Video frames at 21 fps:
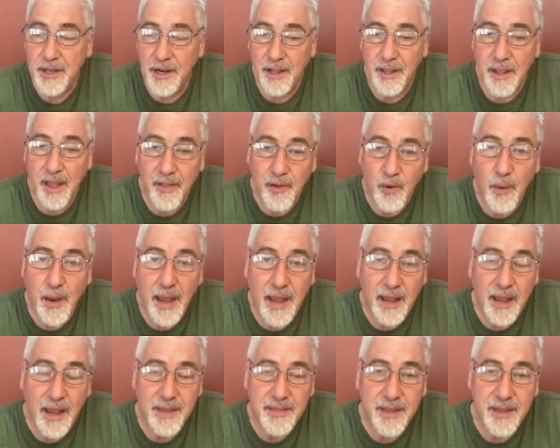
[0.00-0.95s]
In another
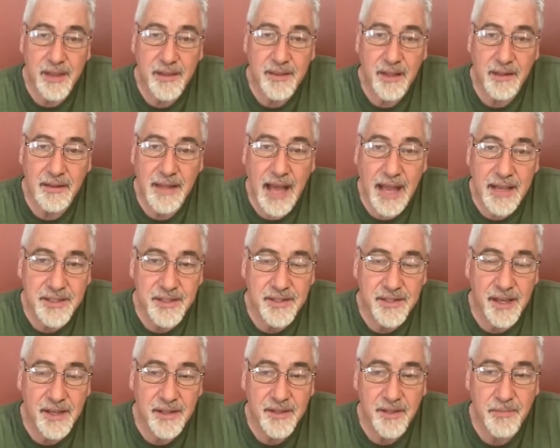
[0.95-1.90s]
way, I think the last
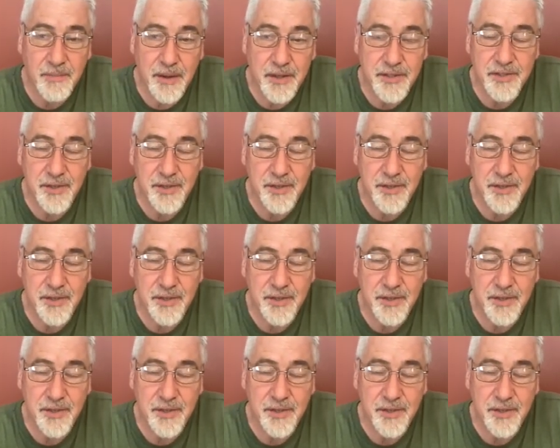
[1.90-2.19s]
thing to be